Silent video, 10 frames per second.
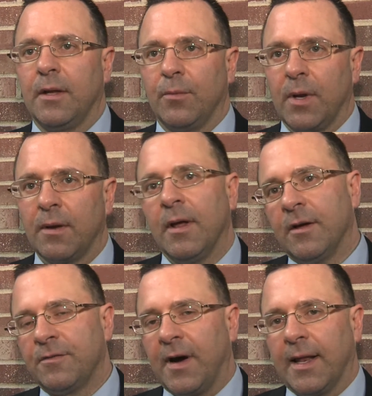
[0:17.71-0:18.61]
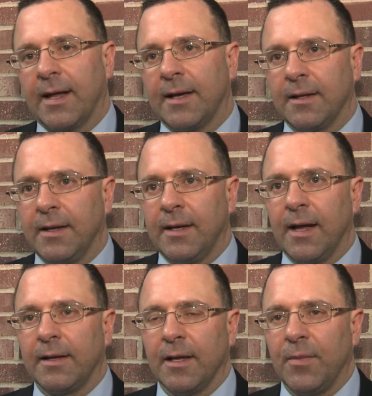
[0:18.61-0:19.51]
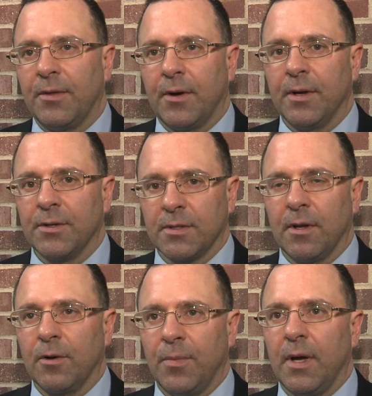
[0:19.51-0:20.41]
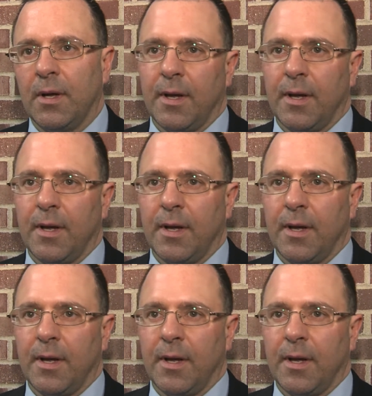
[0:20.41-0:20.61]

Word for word: And then we finally got the lead and got them on their heels a little bit,